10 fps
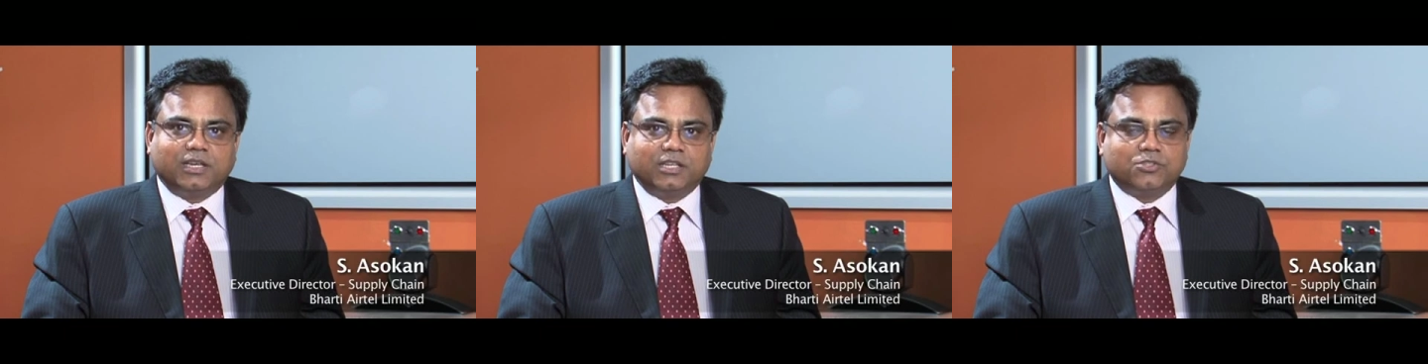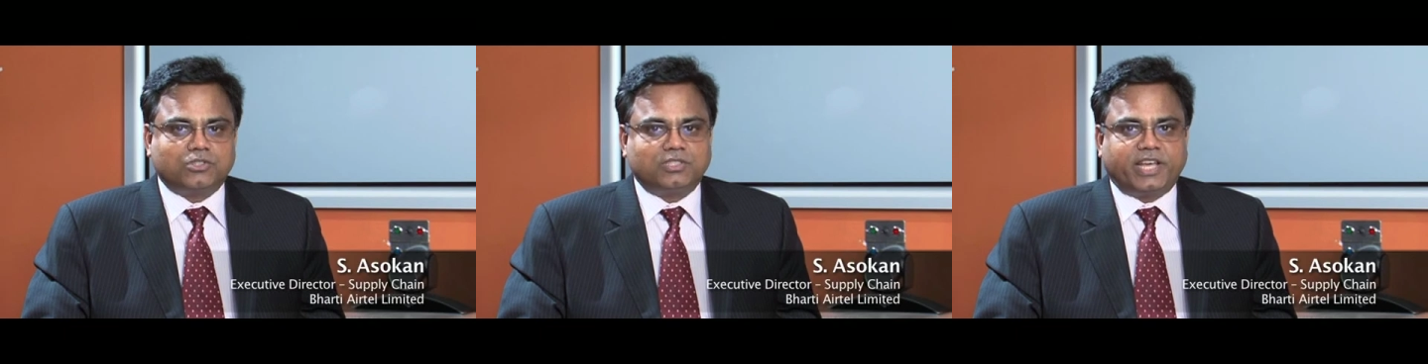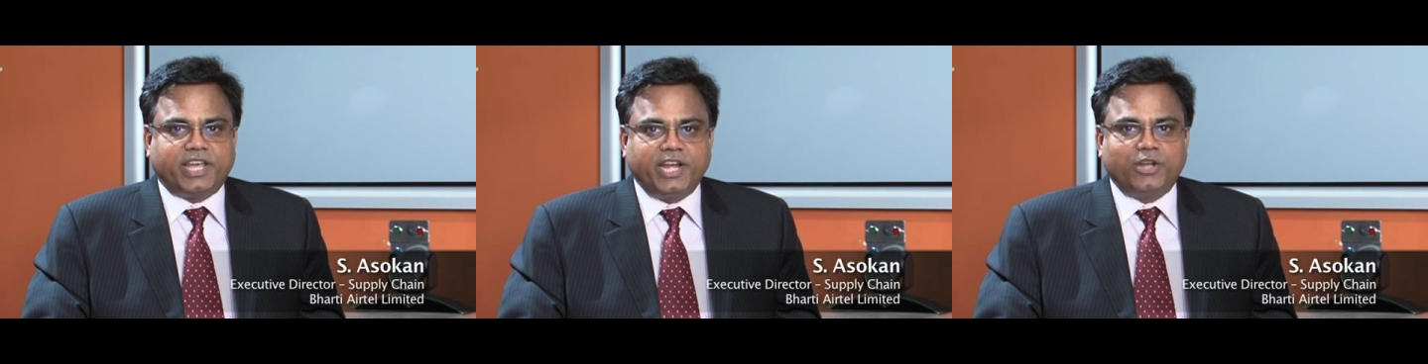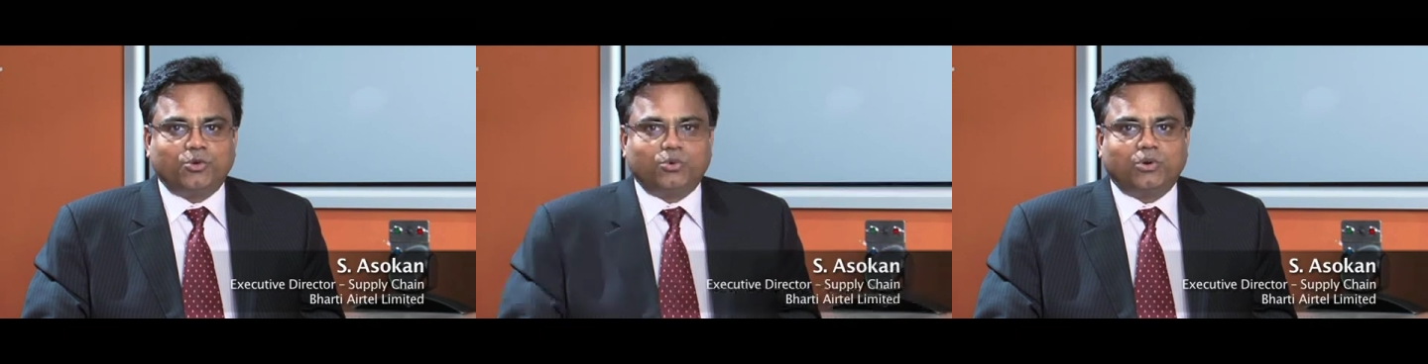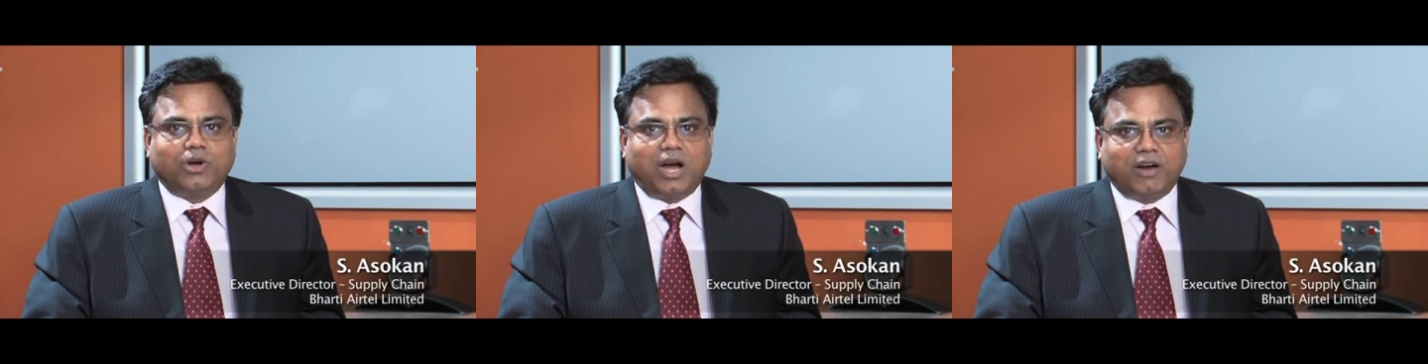is the key to
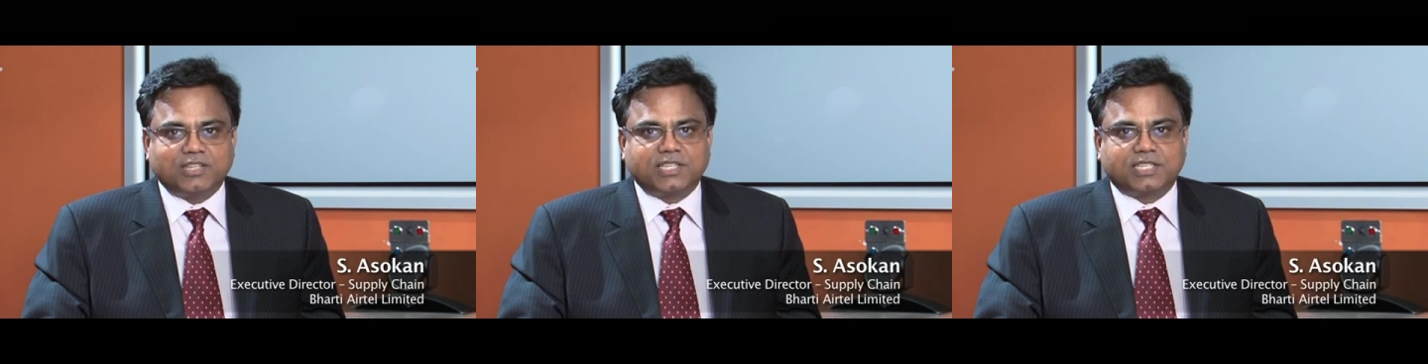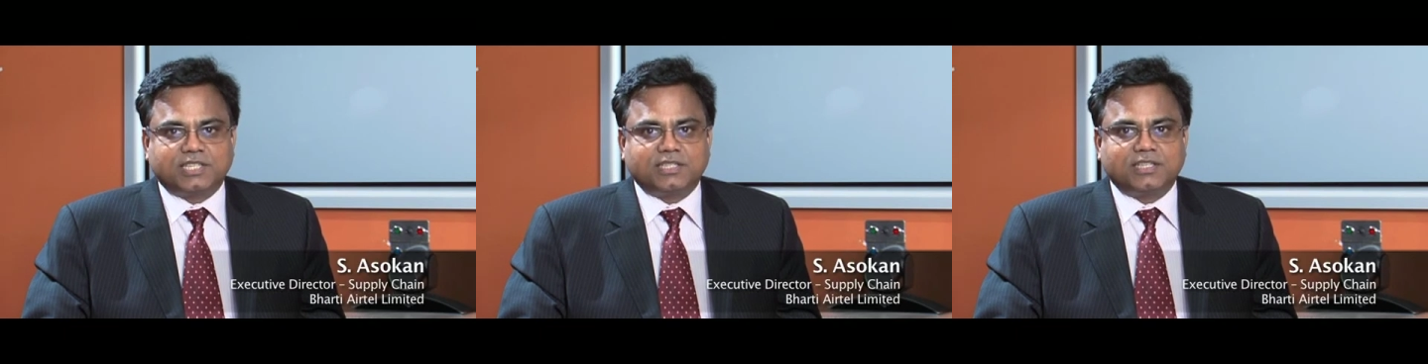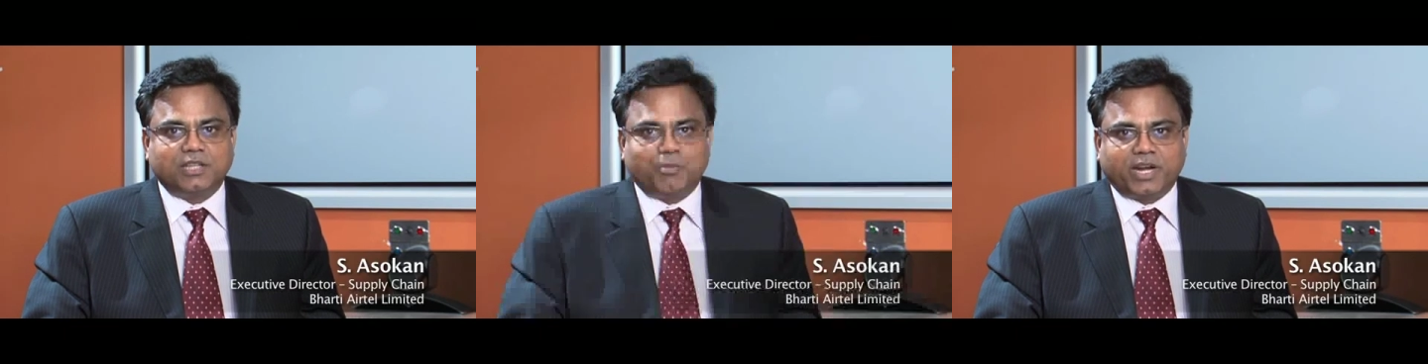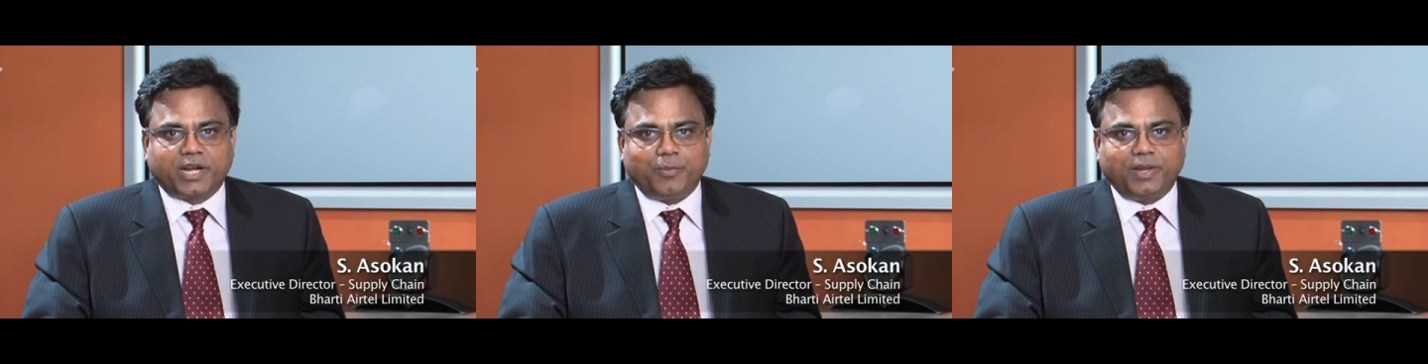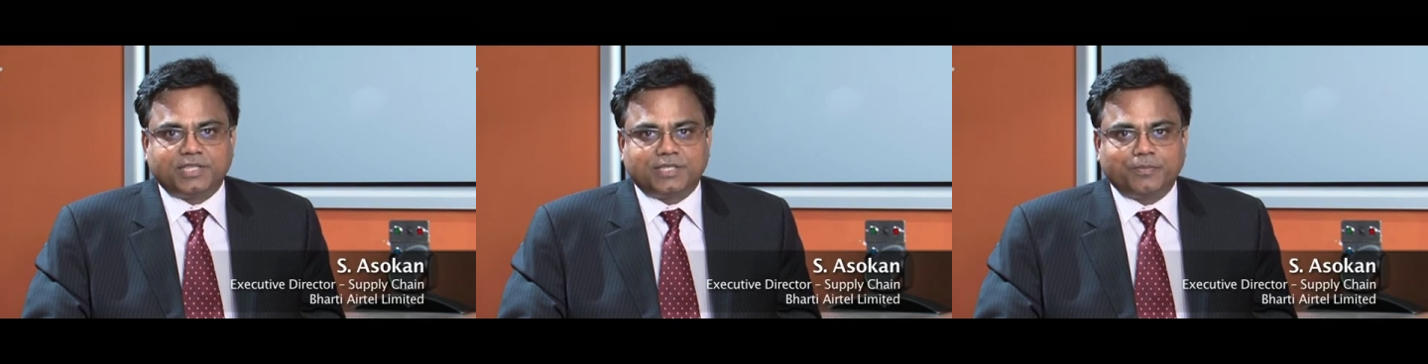our success in the
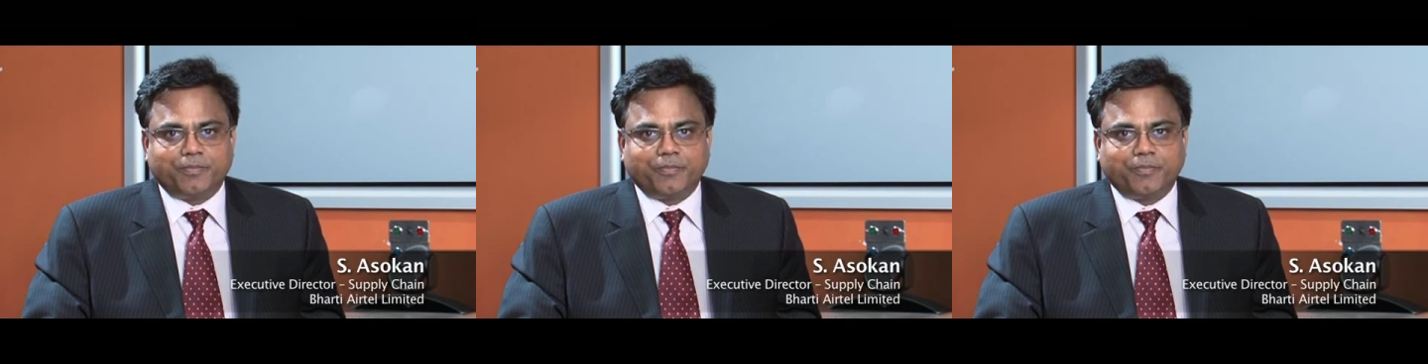marketplace,